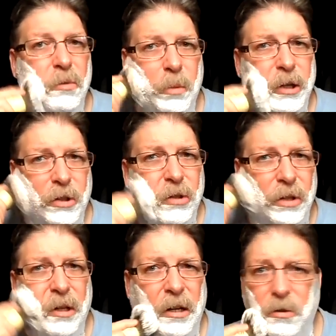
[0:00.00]
as
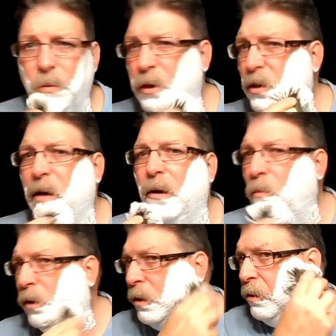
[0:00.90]
much as it does with
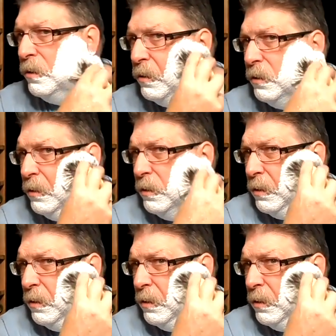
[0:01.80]
hot water,